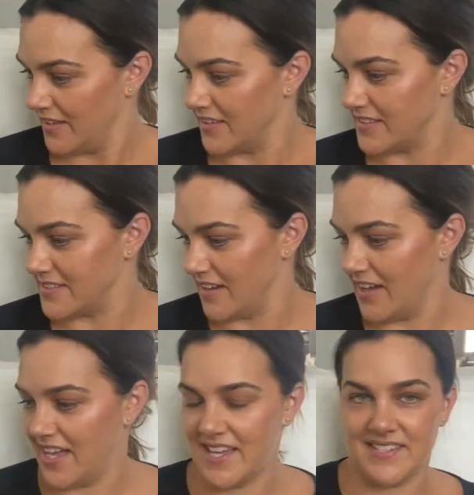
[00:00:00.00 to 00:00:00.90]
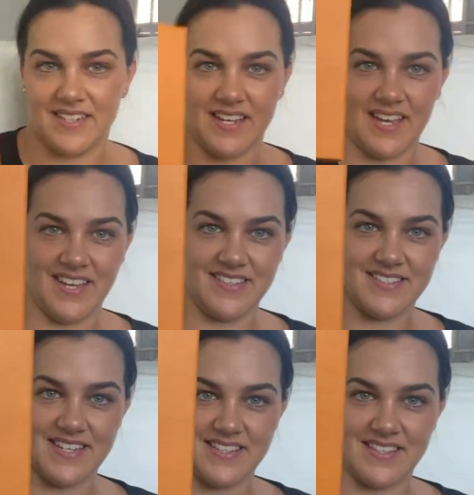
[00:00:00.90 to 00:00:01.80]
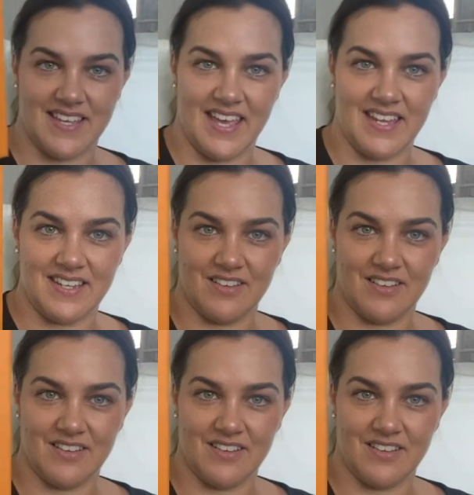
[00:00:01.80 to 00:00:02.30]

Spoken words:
the side, and it's again